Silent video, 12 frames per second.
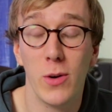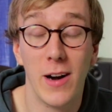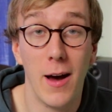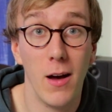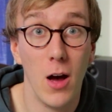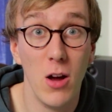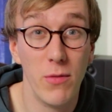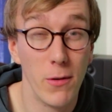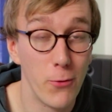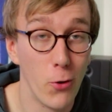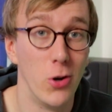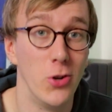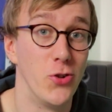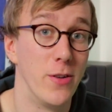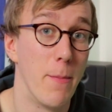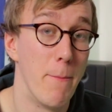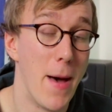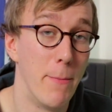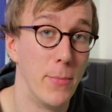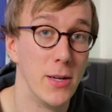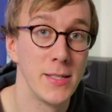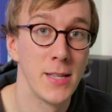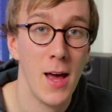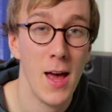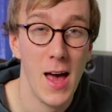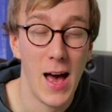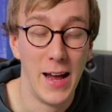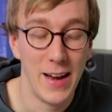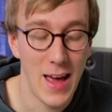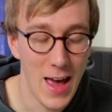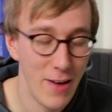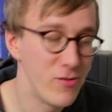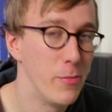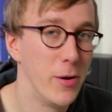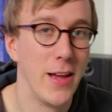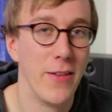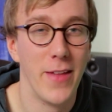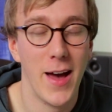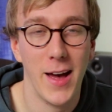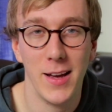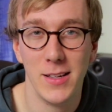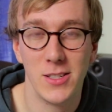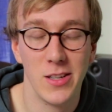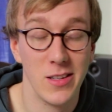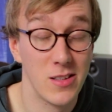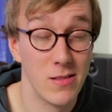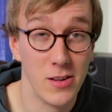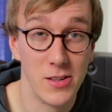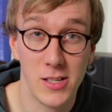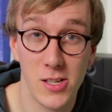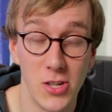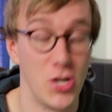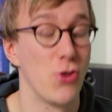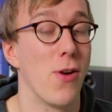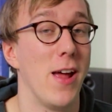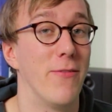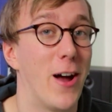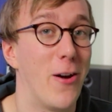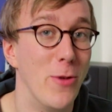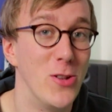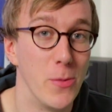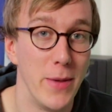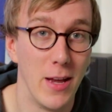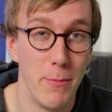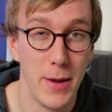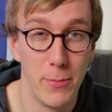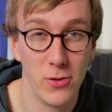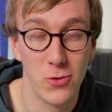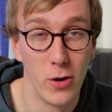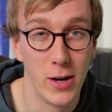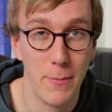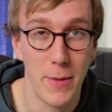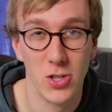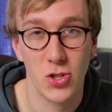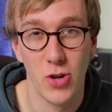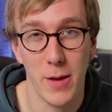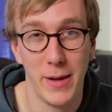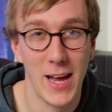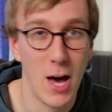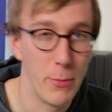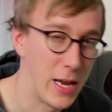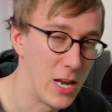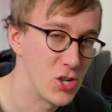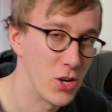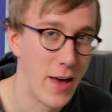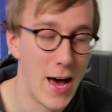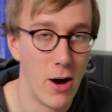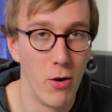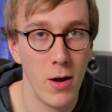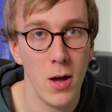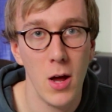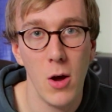We're at over 400 members and everybody in there is just, just such a great environment to be in. People talking about streaming, helping each other out.